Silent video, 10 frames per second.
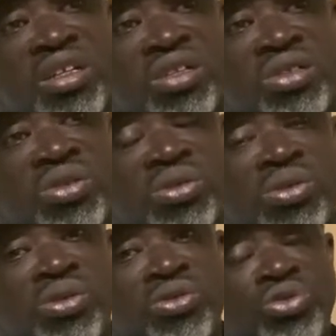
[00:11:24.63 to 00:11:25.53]

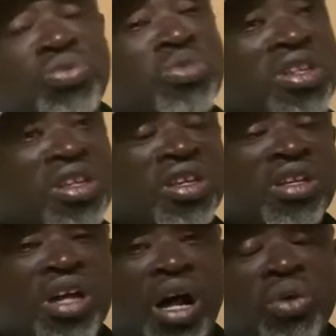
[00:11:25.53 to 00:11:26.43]
So to me,
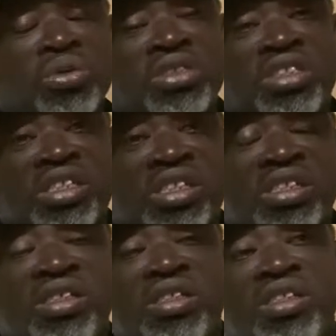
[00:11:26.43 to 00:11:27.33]
I would
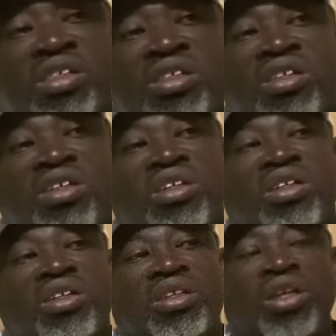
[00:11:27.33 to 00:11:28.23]
say
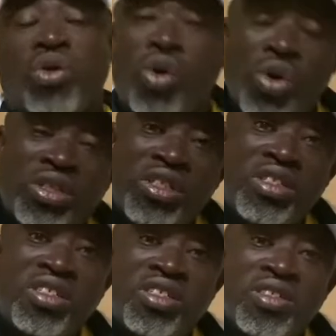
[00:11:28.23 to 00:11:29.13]

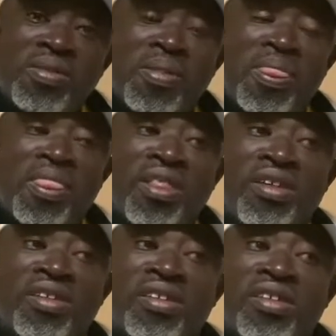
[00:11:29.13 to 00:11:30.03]
coaches
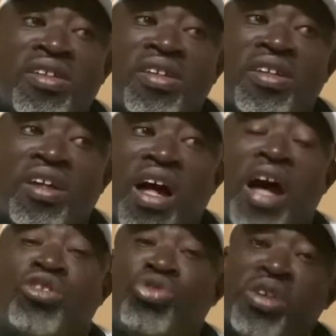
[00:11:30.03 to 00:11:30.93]

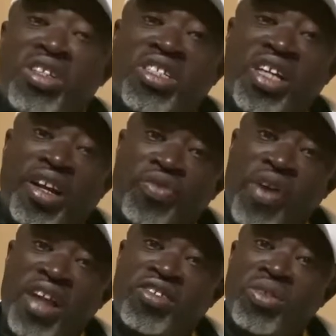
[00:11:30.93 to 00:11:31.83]
are doing
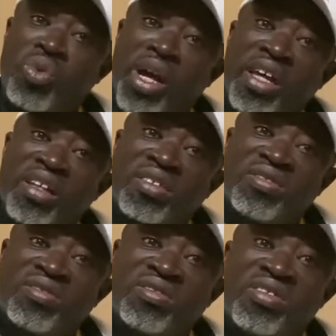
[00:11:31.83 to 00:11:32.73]
sacrificing work.
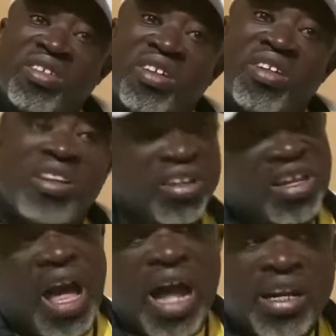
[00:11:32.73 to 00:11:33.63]

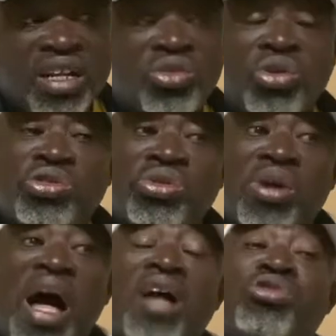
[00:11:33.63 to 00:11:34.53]
The athletes
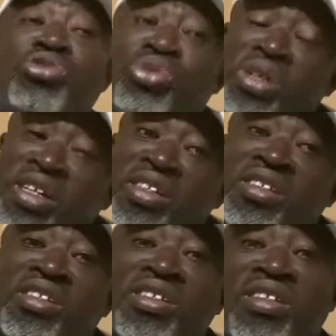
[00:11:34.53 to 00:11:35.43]
also are doing
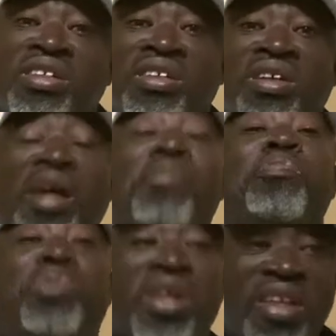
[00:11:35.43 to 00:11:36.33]
a
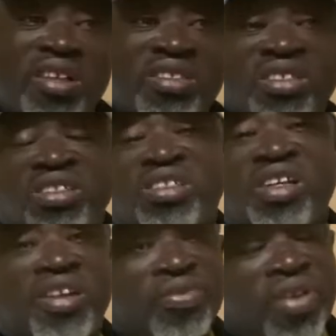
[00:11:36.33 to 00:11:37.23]
big
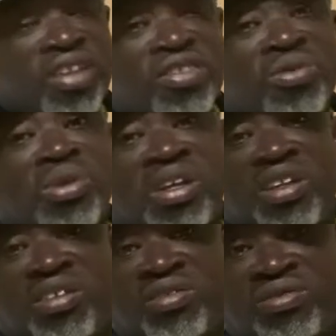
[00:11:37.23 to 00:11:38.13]
sacrificing
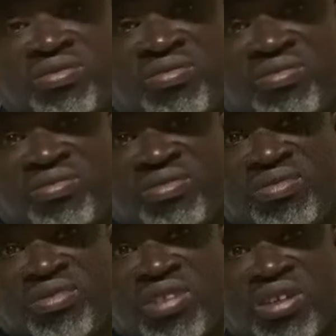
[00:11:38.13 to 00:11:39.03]

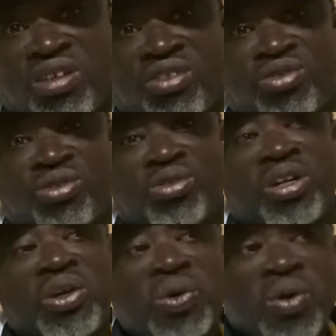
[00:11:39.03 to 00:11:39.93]
work. So
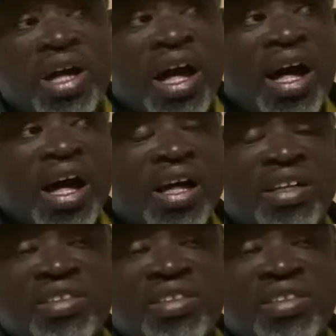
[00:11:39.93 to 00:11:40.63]
the local